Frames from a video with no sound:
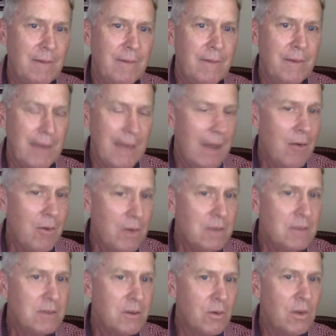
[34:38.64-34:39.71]
Now it
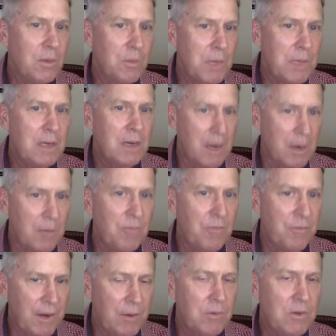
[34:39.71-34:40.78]
is going to become
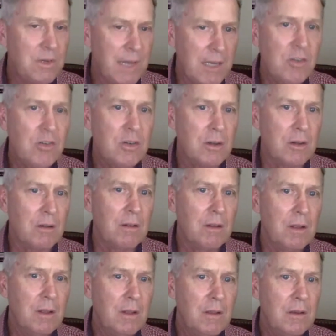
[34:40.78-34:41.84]
foundational
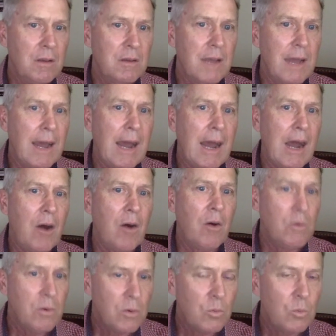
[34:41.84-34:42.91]
to
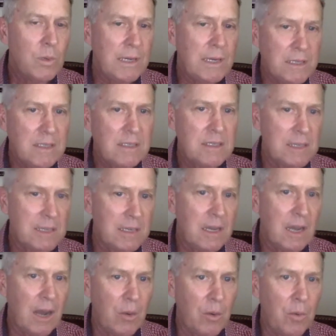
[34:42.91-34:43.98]
how we see
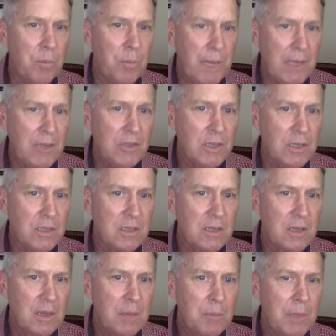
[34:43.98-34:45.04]
our patients,
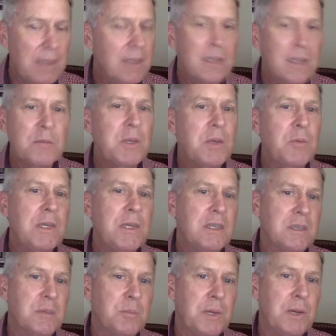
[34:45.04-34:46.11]
but it doesn't mean we
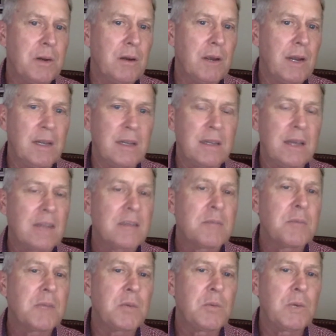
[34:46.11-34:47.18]
disappear. And it doesn't
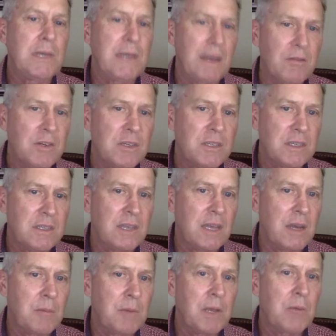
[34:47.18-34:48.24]
mean we never see
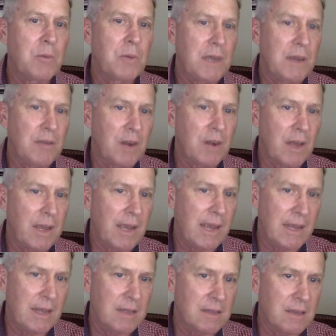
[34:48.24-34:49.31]
them and we never lay
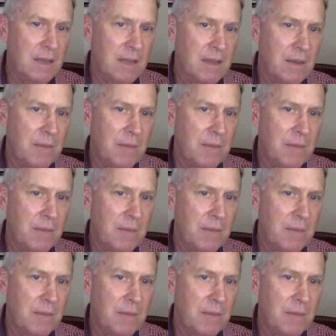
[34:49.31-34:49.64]
hands on them.